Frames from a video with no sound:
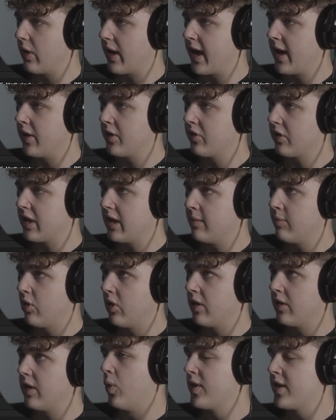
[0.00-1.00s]
OK on your
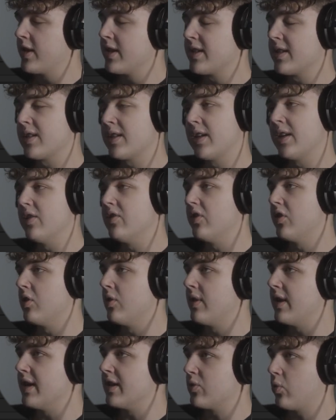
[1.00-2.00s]
keyboard. What this is gonna
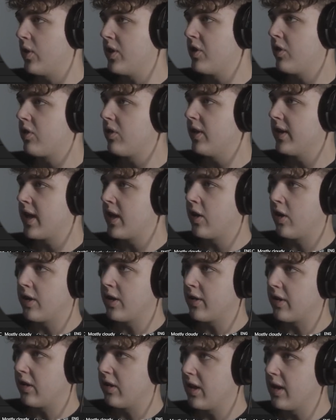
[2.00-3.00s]
do is when you're clicking
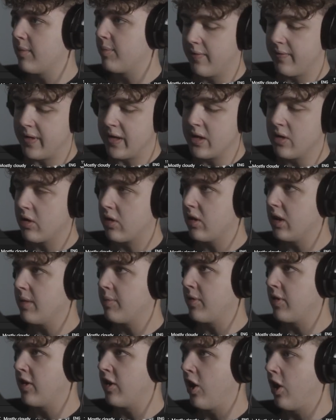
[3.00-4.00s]
on a clip, a video
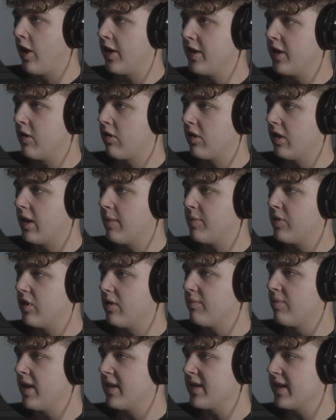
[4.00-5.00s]
clip or an audio clip, you
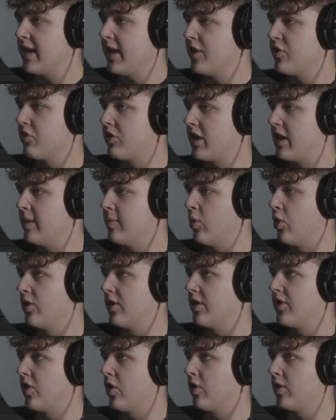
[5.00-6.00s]
can press E on your
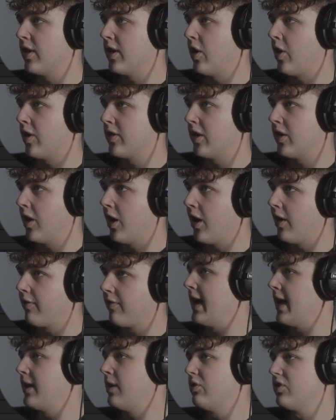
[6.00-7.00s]
keyboard to turn it on and
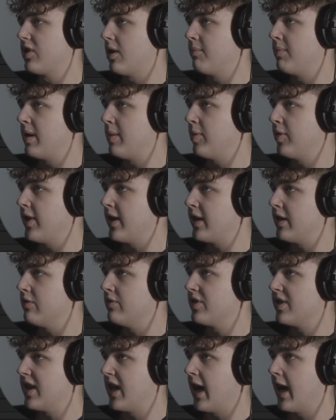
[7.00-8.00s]
off. And I know some people that
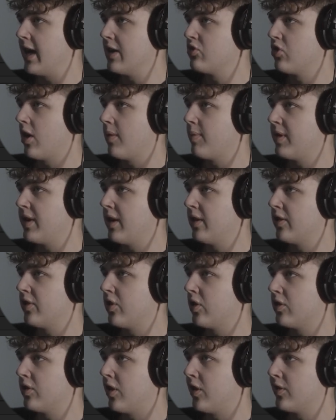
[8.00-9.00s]
use the eyedropper here to
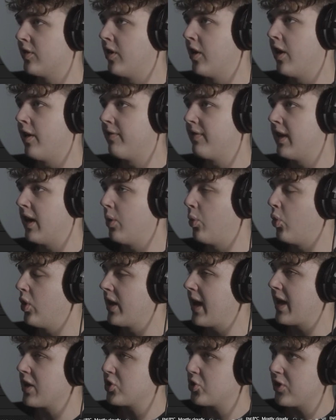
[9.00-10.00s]
turn it on and off. Now,
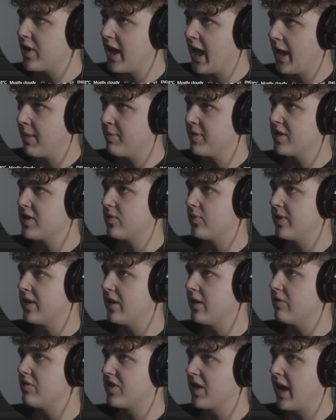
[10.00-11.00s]
what actually happens when
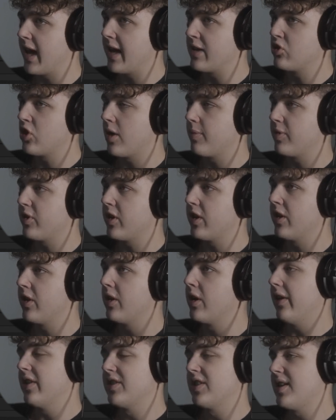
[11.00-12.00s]
you use the eyedropper
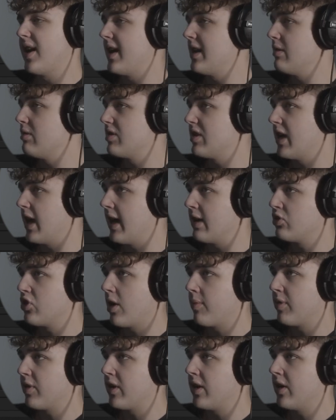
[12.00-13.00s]
here? Let's say I use the
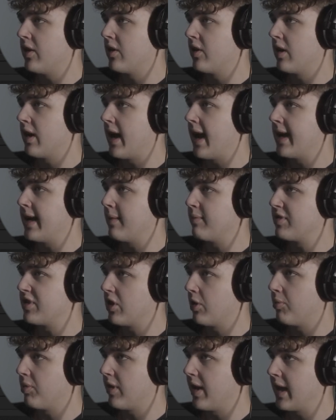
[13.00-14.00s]
eyedropper here and I'm
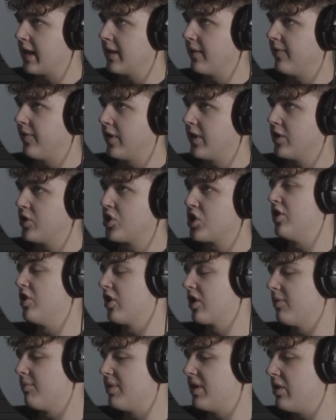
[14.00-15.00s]
still playing the footage.
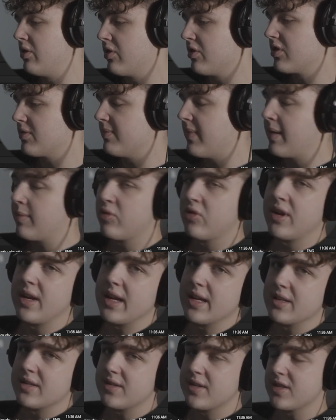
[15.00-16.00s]
Your computer's
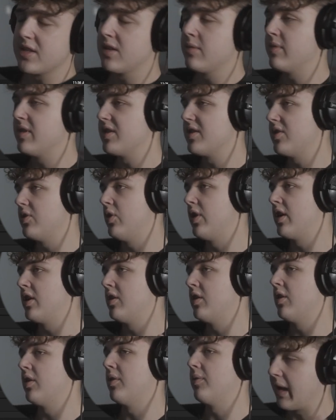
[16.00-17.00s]
memory and system is still
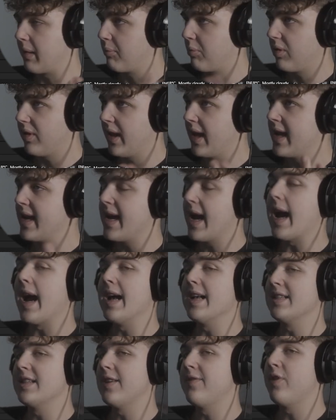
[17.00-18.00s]
gonna like play it
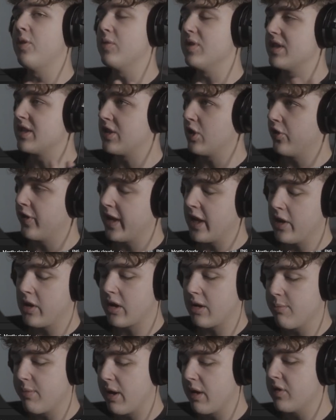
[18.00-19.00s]
as if it was still there
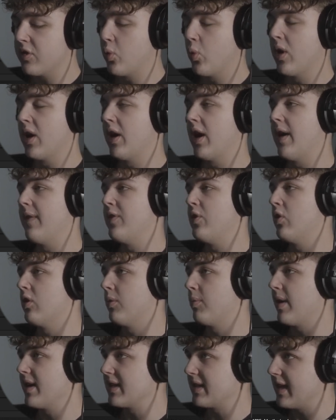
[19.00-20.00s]
compared to where if you
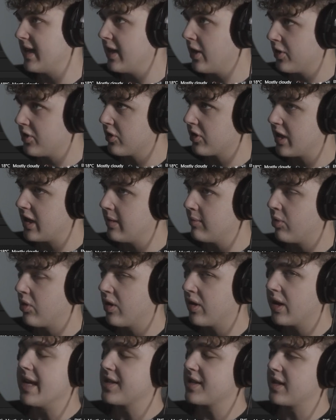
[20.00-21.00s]
were to press E on your
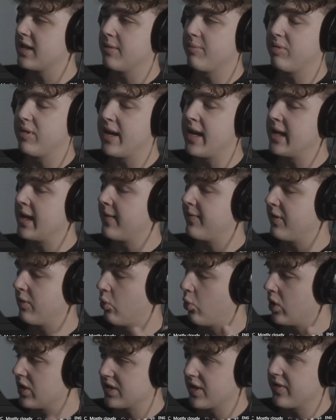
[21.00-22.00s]
keyboard, it's gonna play it if
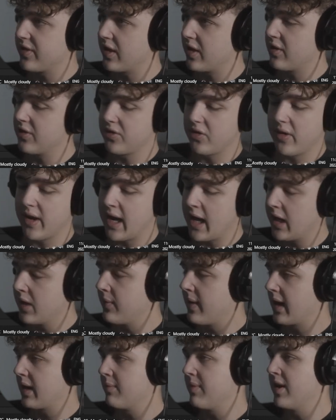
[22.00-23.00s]
it wasn't there. So I highly
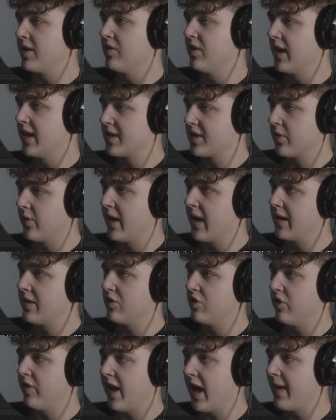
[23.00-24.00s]
recommend you guys go ahead
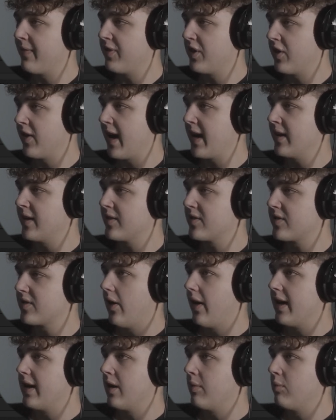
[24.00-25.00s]
and do that for your edits.
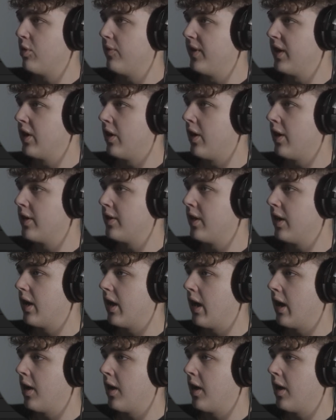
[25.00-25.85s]
All right, now moving on.